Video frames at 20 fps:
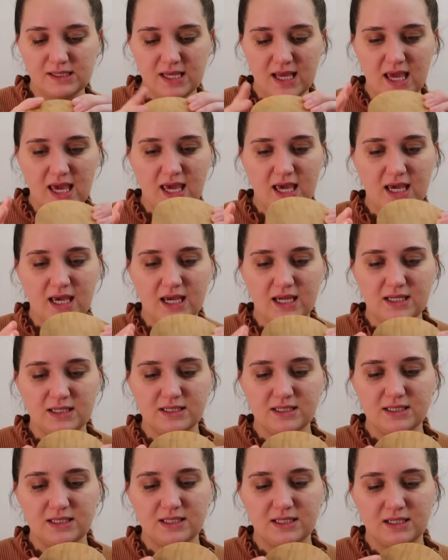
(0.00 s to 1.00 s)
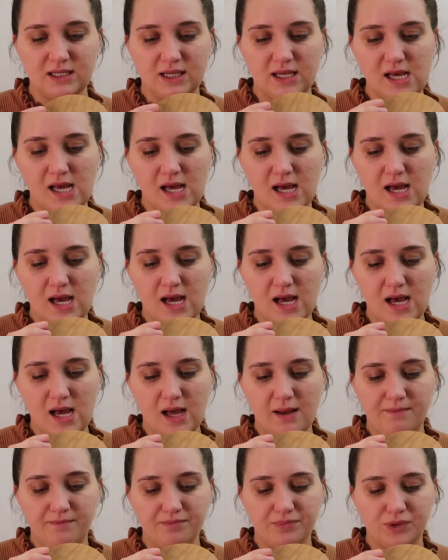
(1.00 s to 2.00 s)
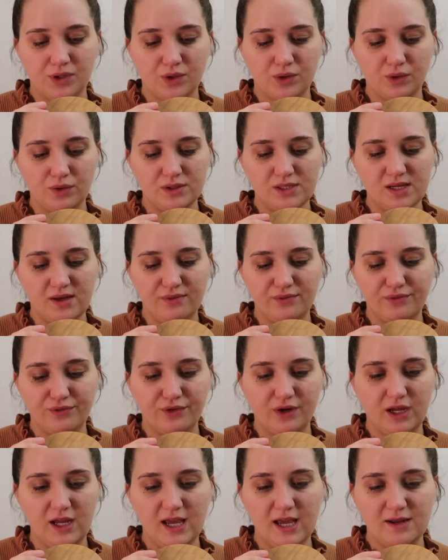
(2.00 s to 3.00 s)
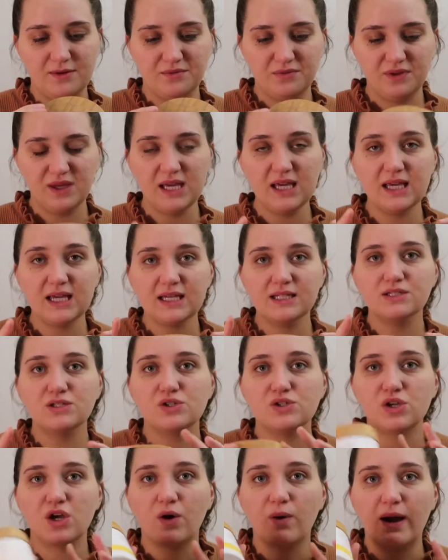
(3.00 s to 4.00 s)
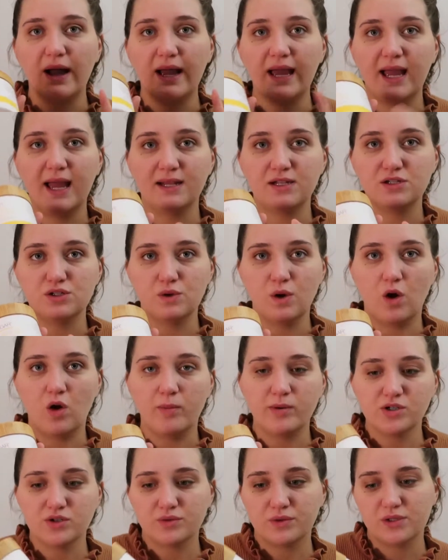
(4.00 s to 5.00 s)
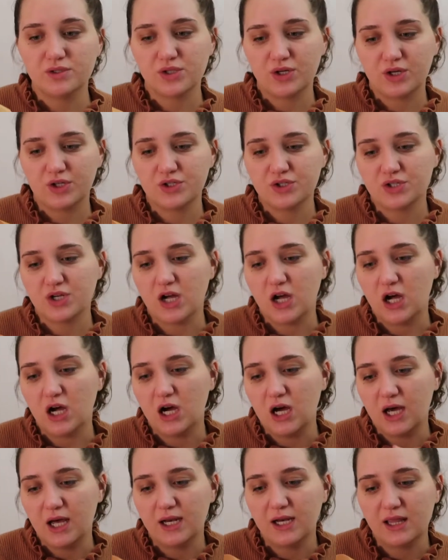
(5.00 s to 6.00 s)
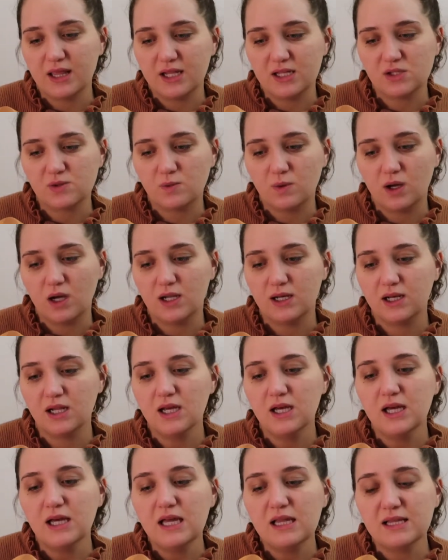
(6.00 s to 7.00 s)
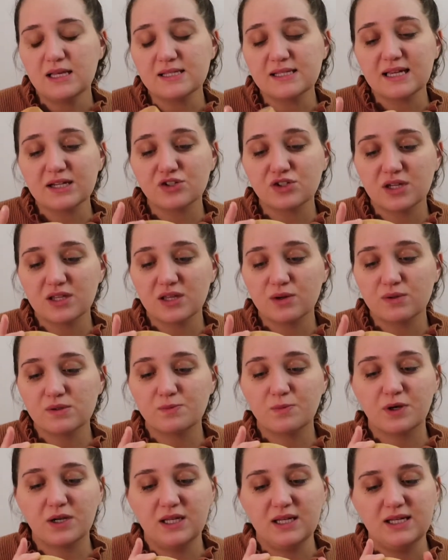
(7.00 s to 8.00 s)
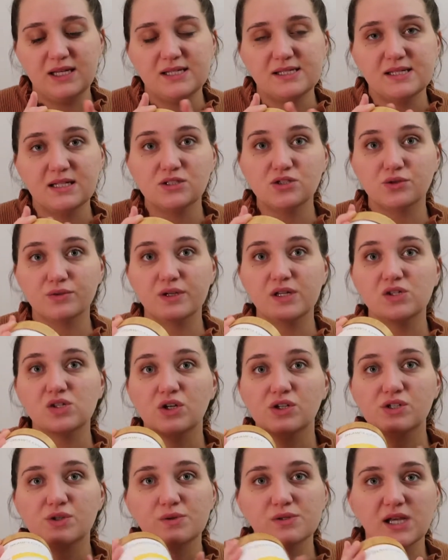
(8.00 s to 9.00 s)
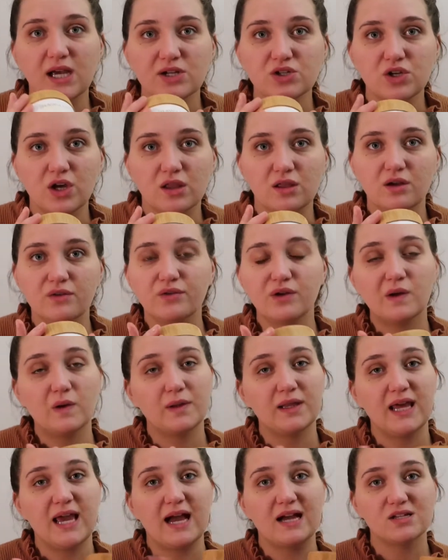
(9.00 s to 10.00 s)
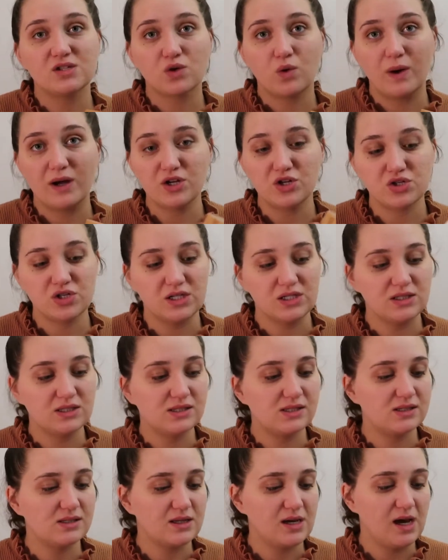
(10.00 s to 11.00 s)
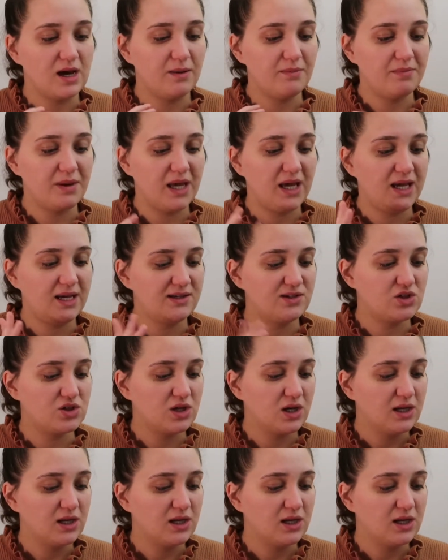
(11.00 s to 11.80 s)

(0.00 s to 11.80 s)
and cruelty-free and vegan. So I had to do a whole bunch of research on this one. This actually I think was pretty easy to research. It was actually on their frequently asked questions page